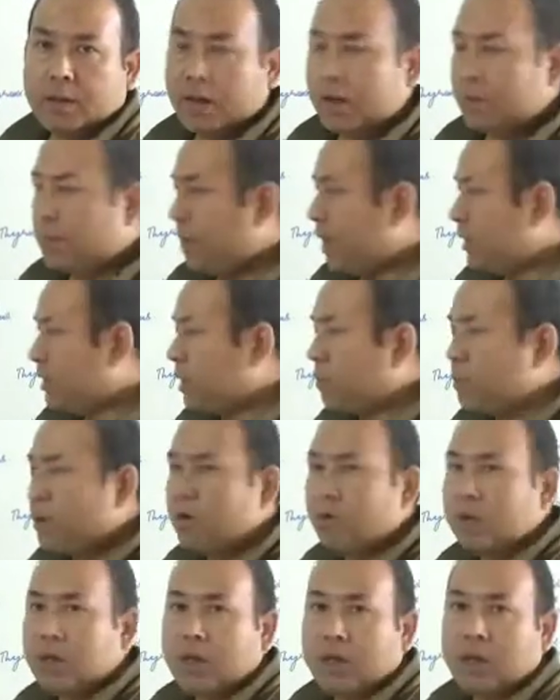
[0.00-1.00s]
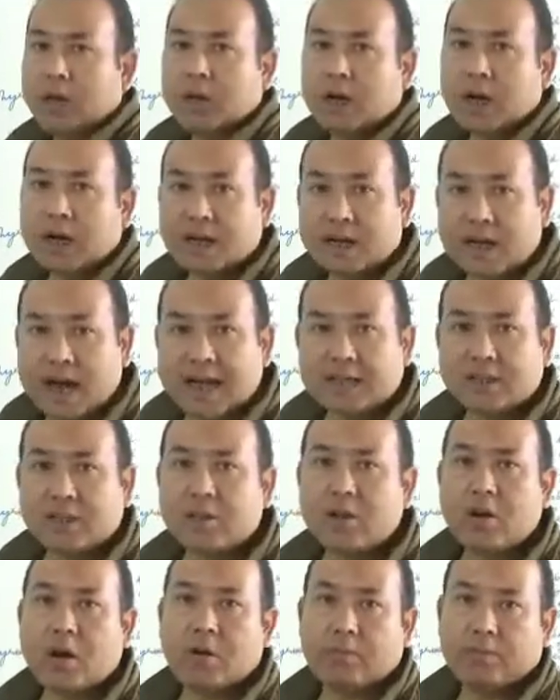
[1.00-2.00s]
it brings about the
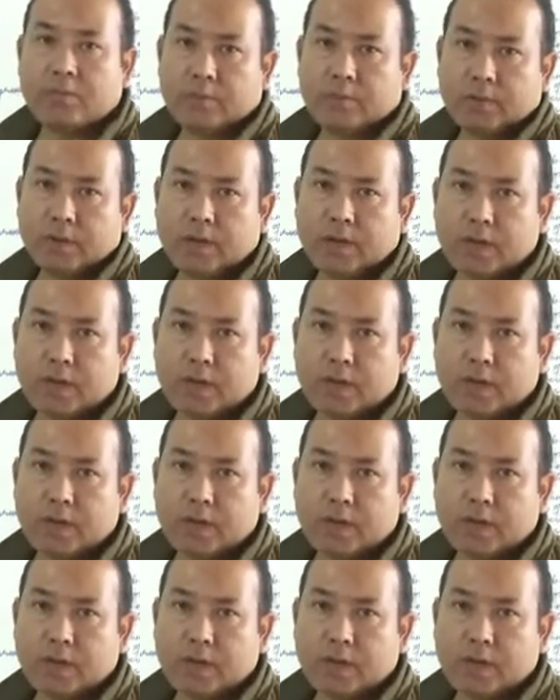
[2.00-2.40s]
contraction of